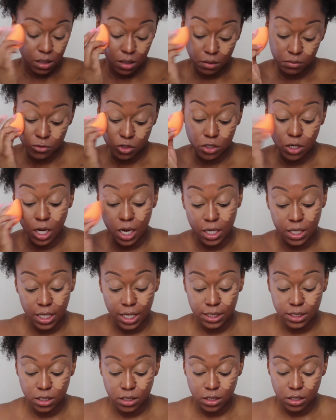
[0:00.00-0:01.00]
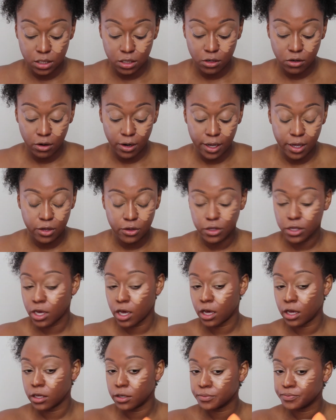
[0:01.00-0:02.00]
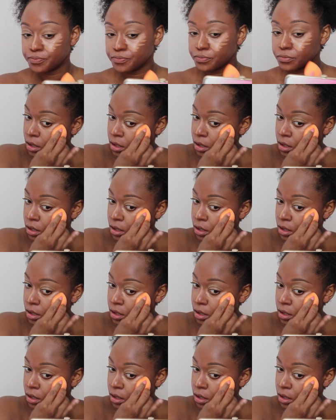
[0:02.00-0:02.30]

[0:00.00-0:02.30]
I'm trying not to look gray on y'all,